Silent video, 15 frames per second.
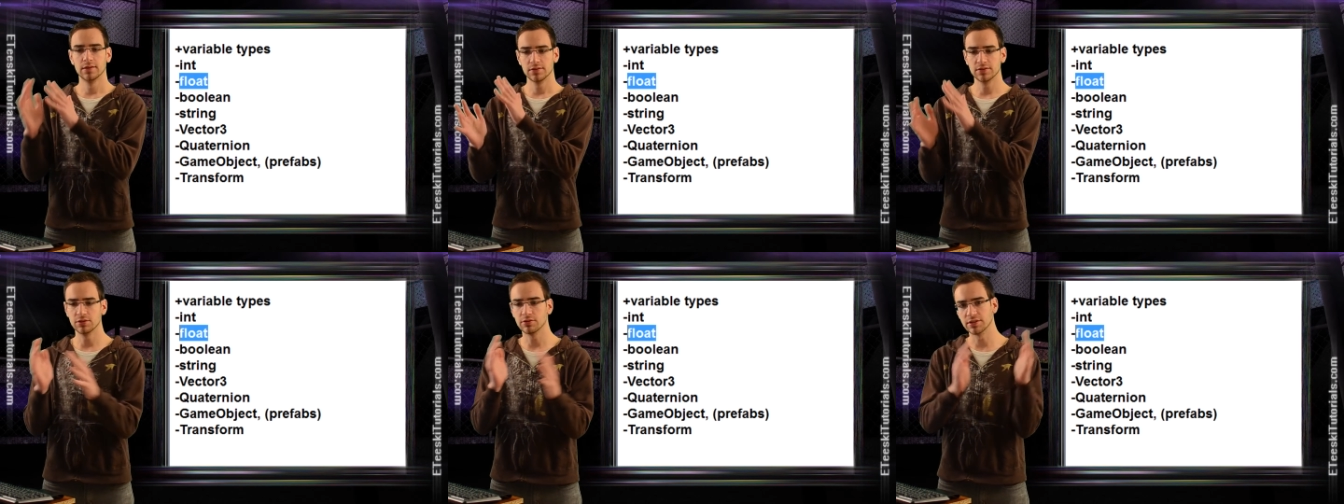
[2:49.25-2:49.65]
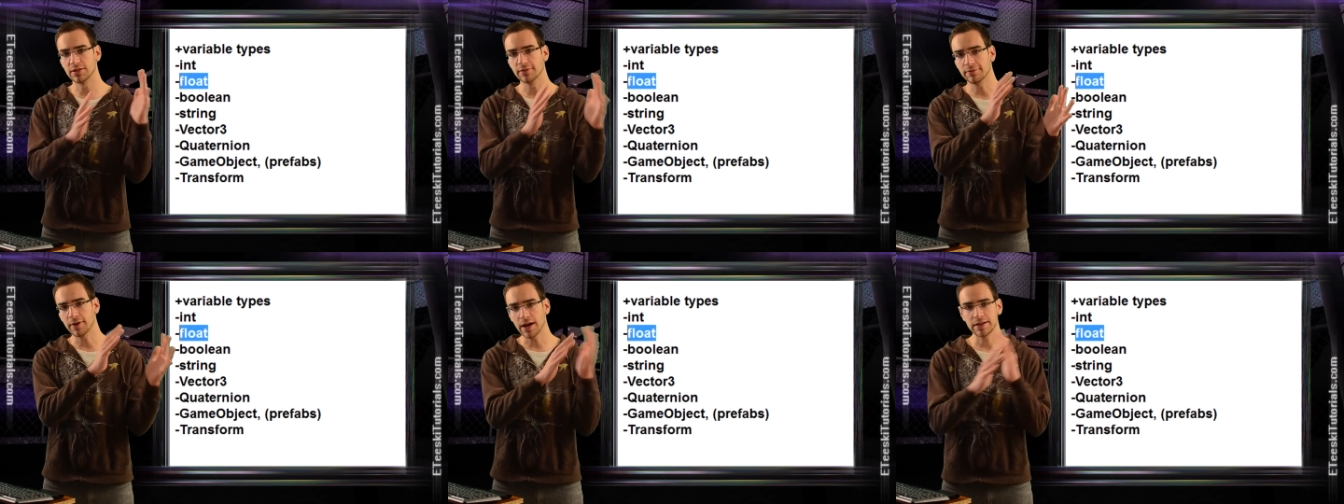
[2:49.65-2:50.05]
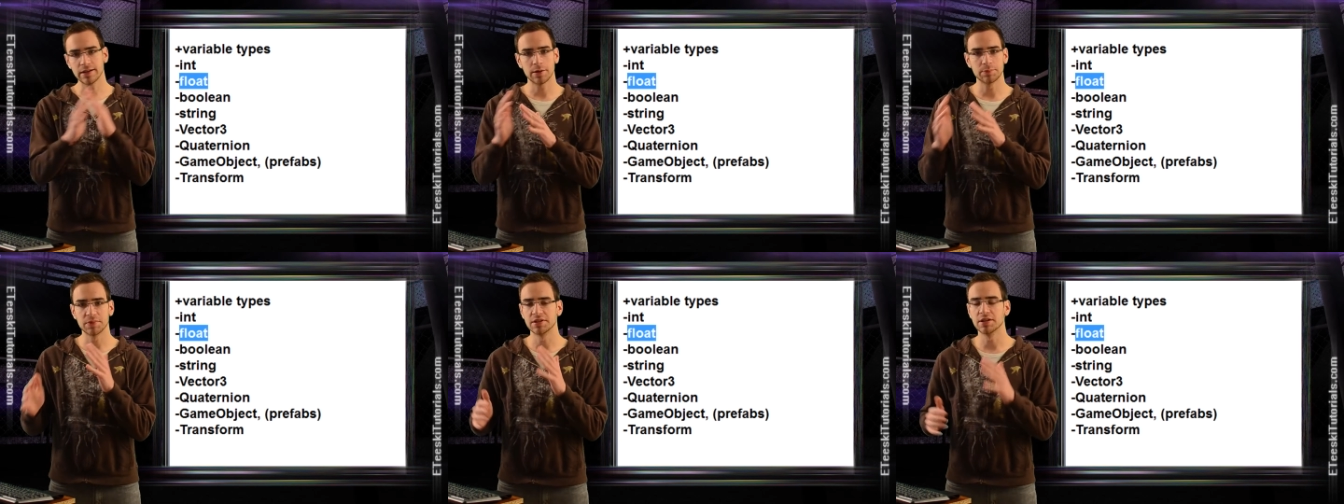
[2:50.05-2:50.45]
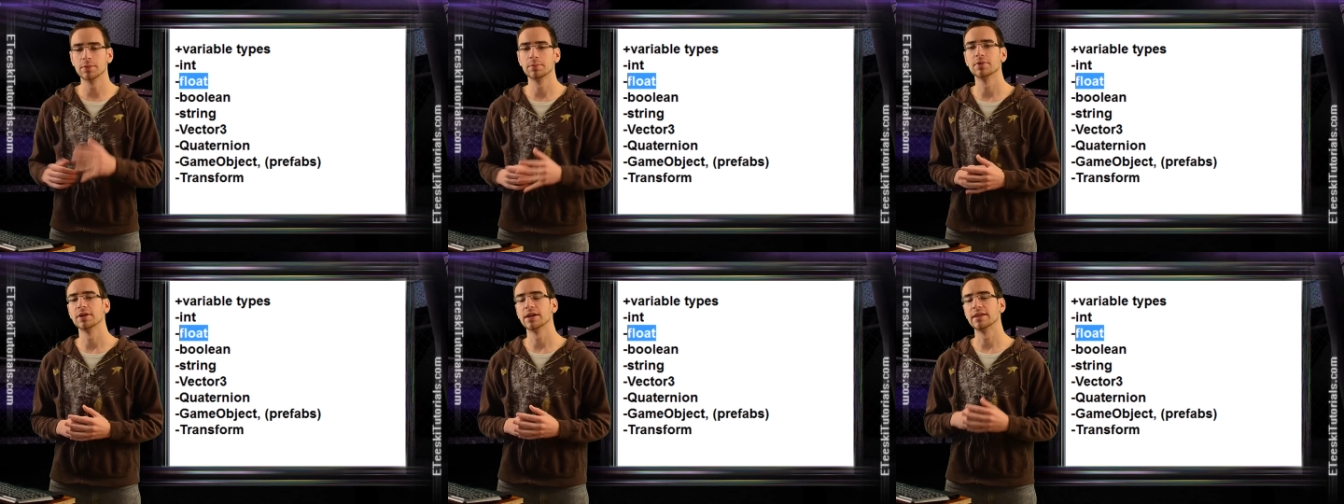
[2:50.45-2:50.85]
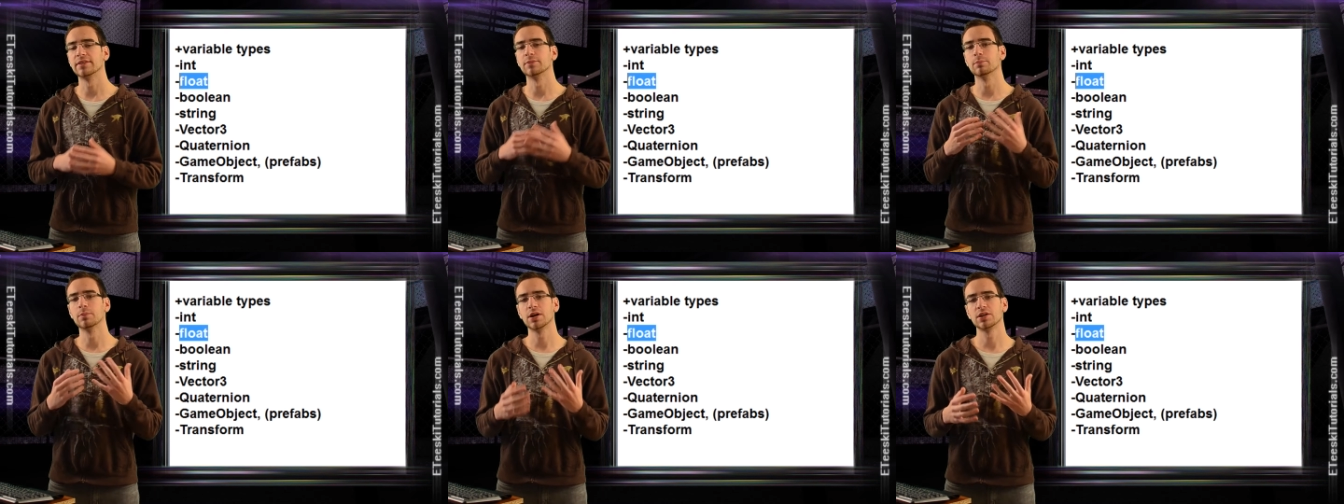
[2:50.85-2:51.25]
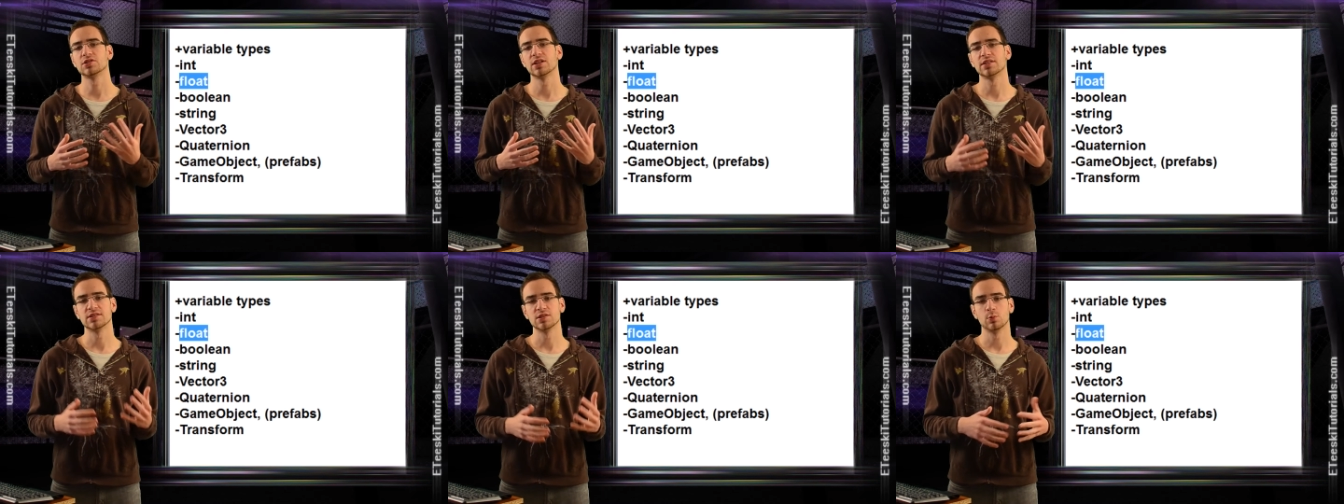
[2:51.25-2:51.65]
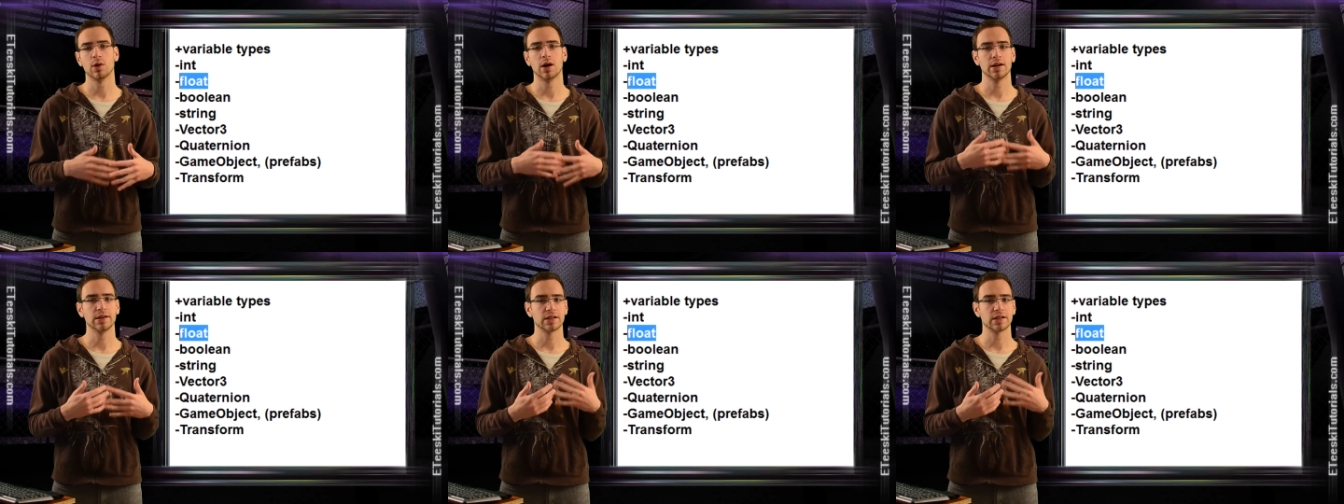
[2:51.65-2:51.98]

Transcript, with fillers: you can divide up the number as much as you want.